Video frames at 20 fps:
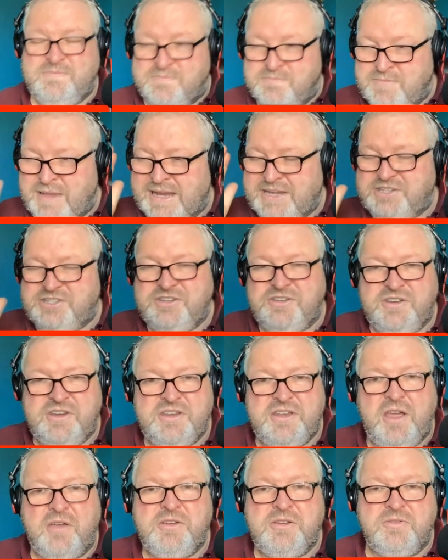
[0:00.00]
make sure
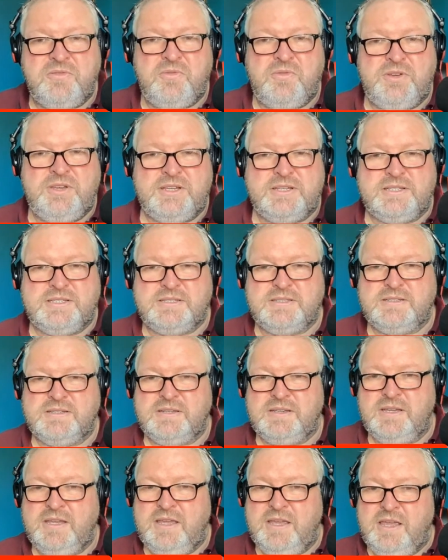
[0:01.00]
you know your audience.
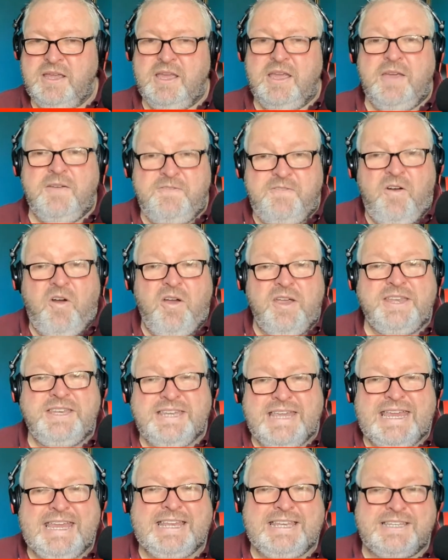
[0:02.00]

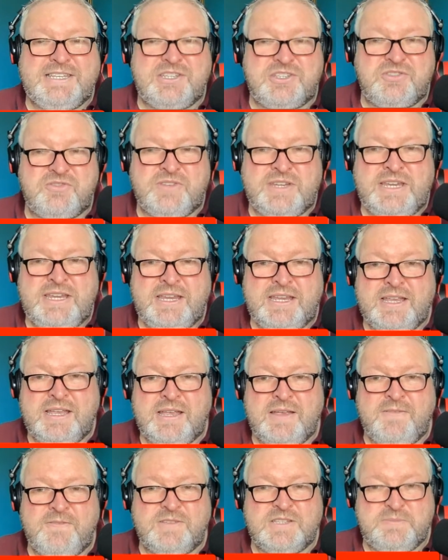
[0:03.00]
Find industry
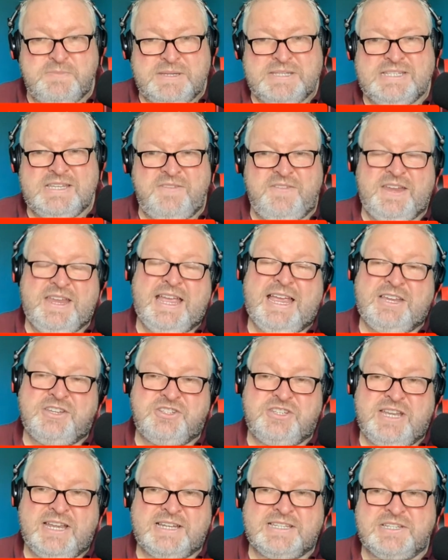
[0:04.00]
specific
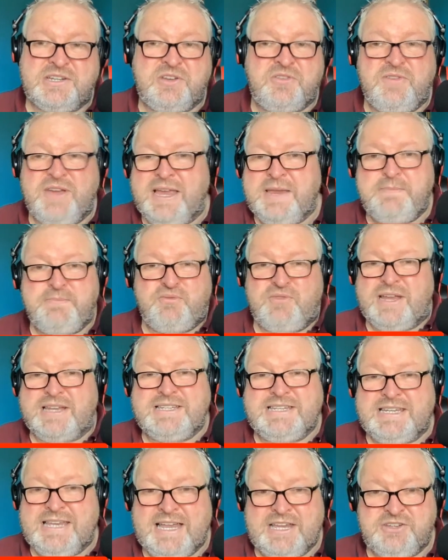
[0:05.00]
hashtags and create
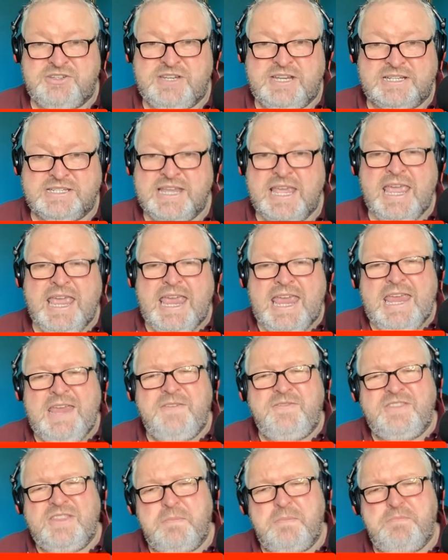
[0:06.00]
branded hashtags.
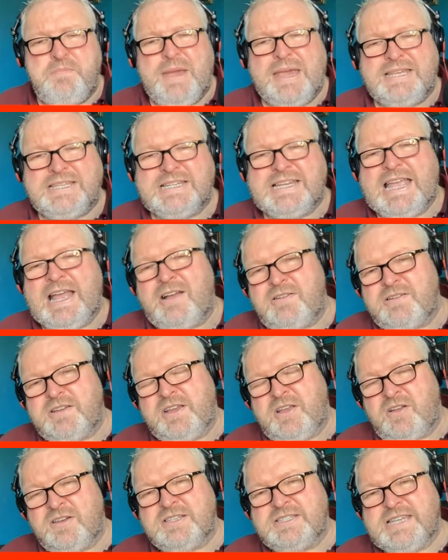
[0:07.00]
Even the best
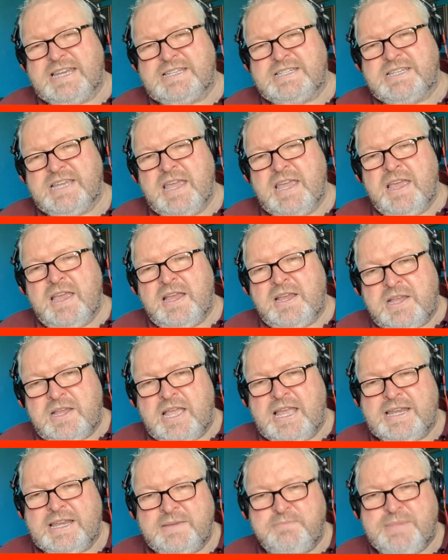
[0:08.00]
content
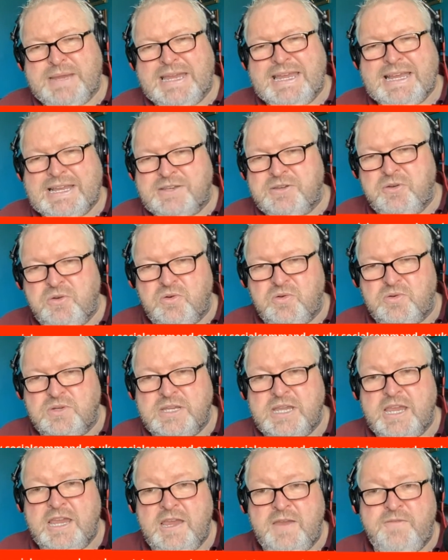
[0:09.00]
can be
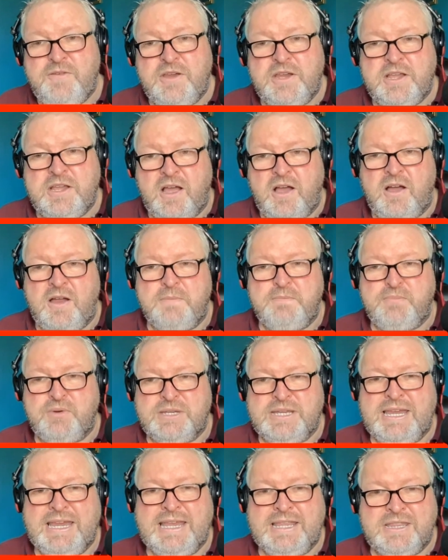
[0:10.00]
ignored if you can't
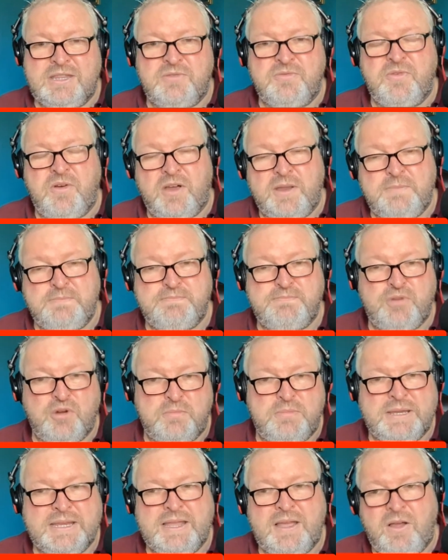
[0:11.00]
put it in the right
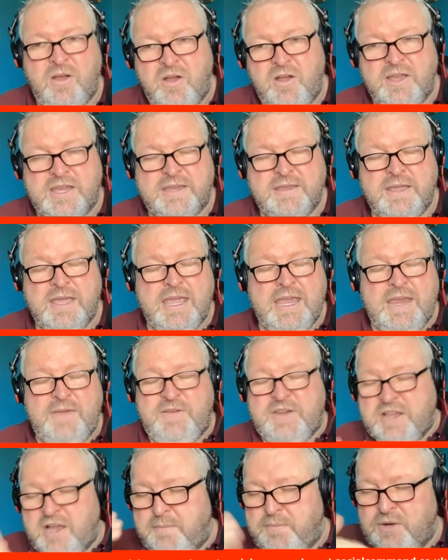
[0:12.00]
public eye.
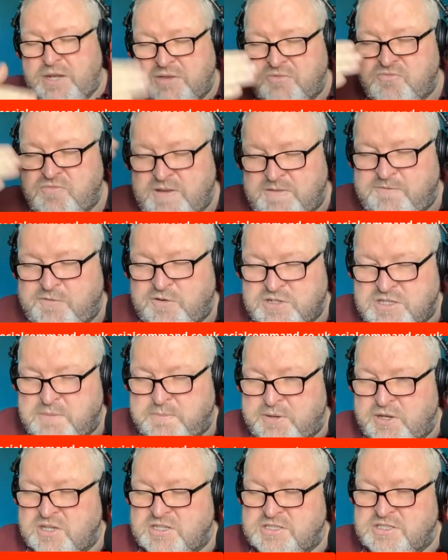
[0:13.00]
If you can't put it in front of
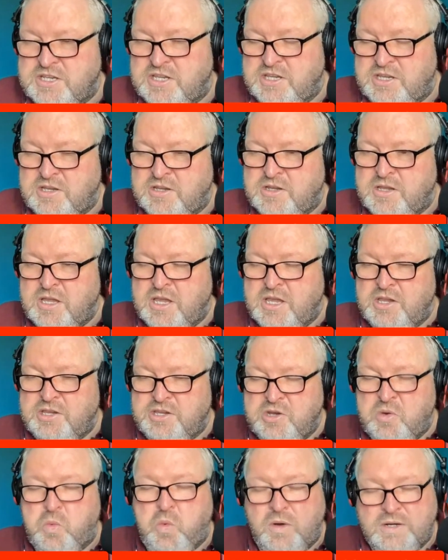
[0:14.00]
the person that
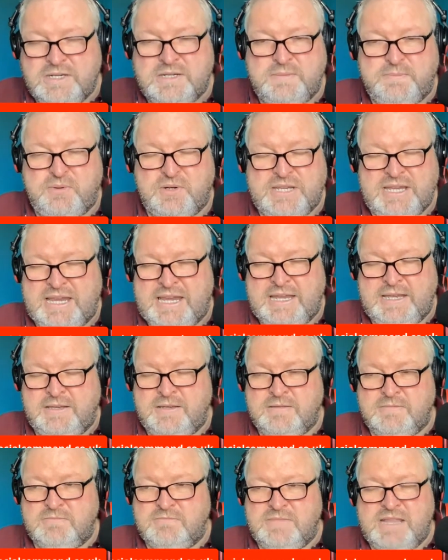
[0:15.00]
you want to put it
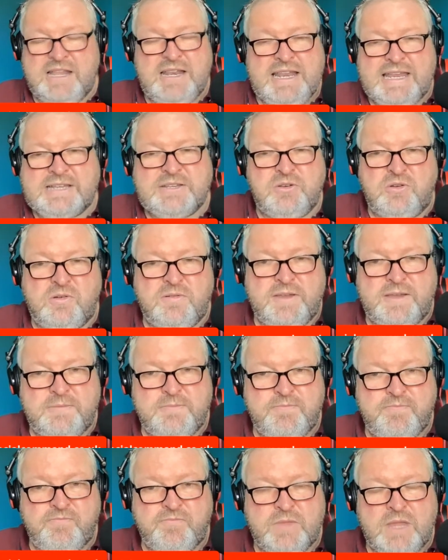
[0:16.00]
in, they'll ignore it.
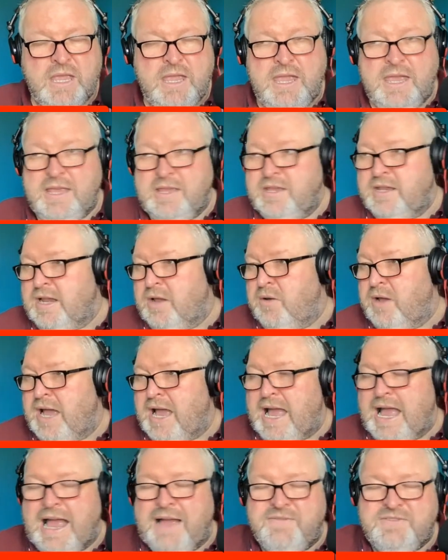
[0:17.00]
You know,
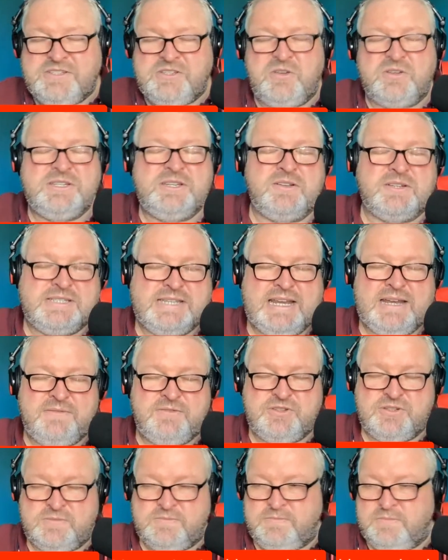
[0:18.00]
advertising on
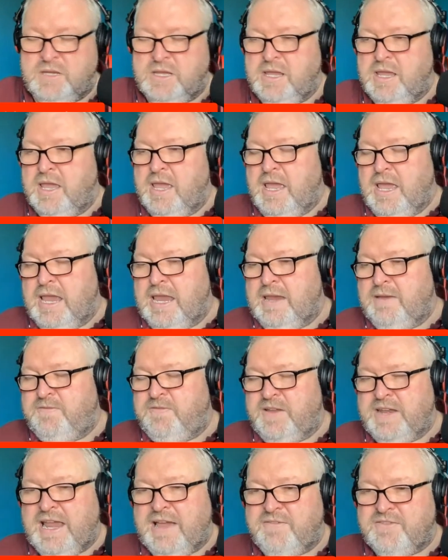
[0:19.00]
television.
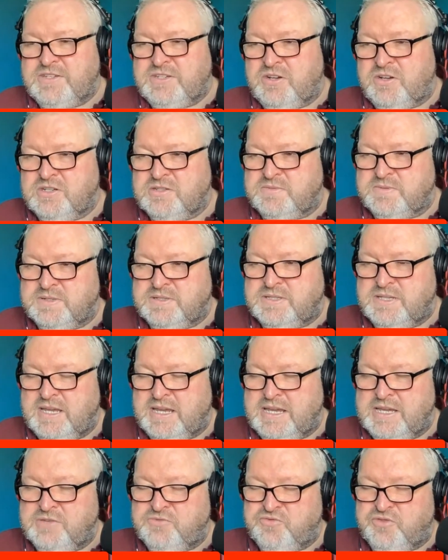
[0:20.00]
If an advertisement
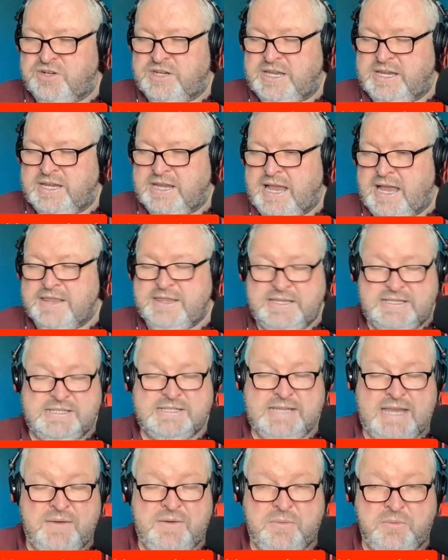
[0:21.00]
is running, and this
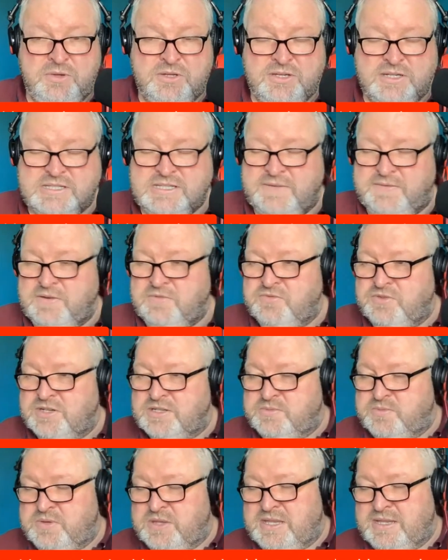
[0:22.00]
is how it works, if it
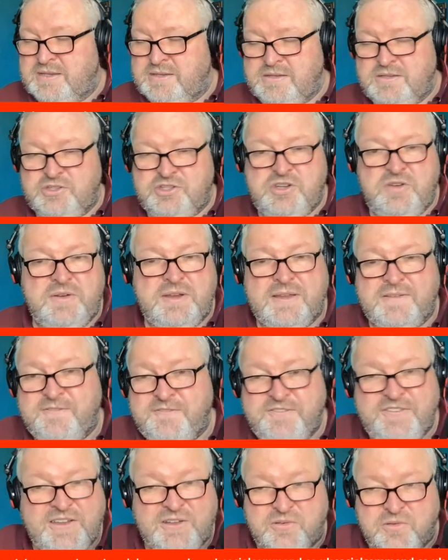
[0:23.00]
runs during a
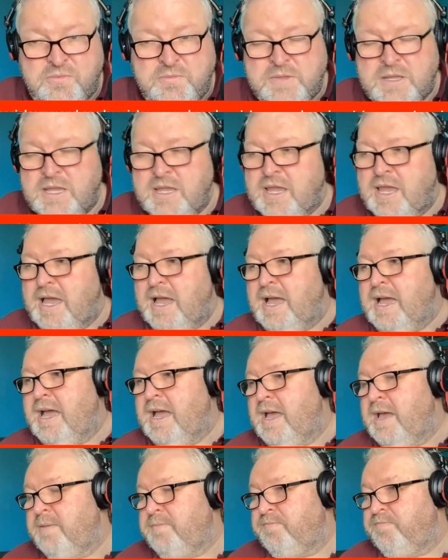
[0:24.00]
film,
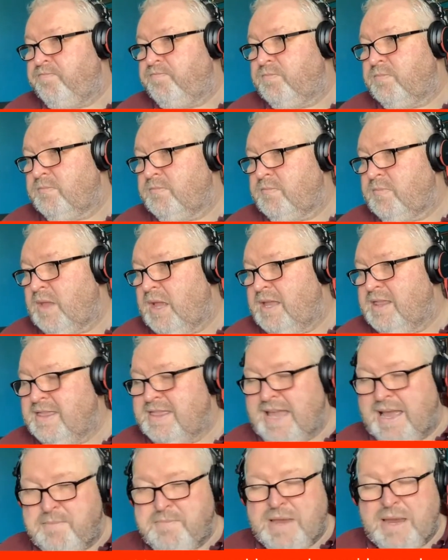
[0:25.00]

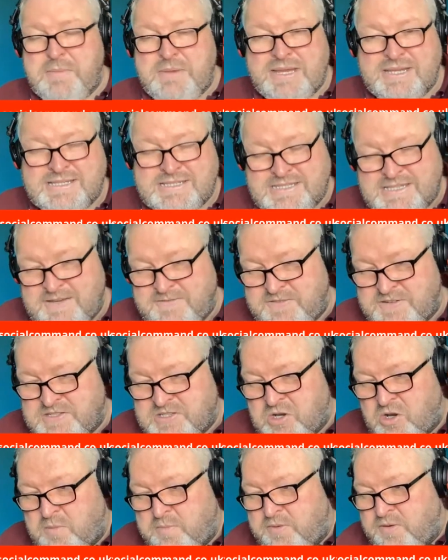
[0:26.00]
that may be a
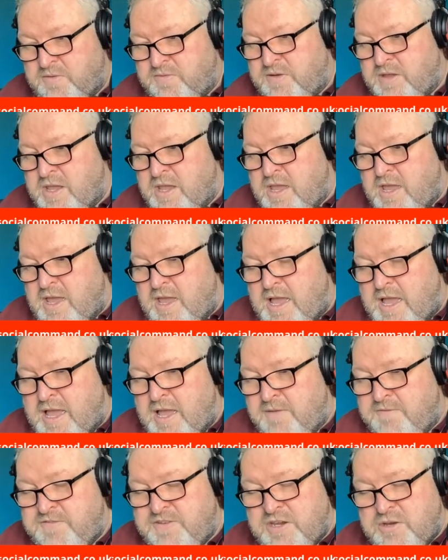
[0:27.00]
different type of
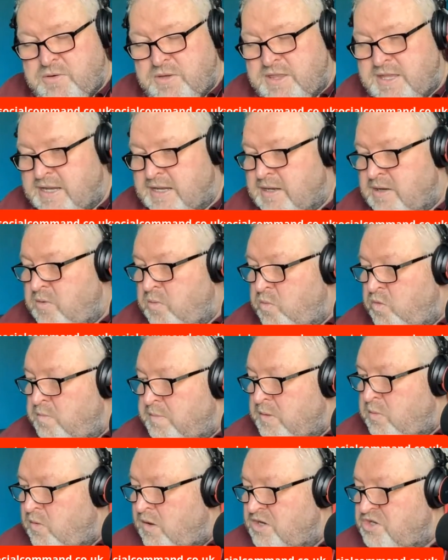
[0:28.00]
viewer than will
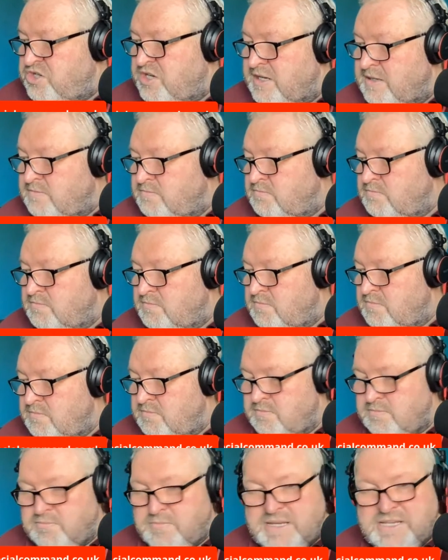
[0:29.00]
be watching
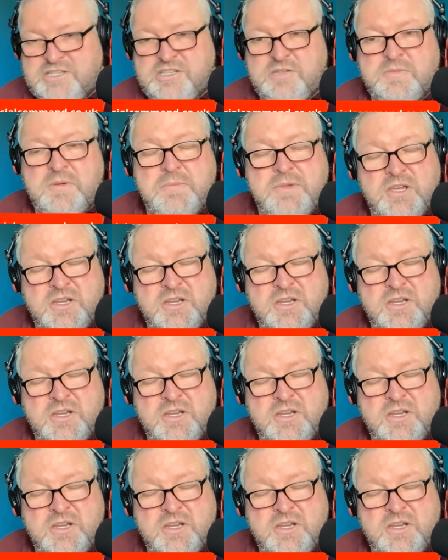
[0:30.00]
Midsummer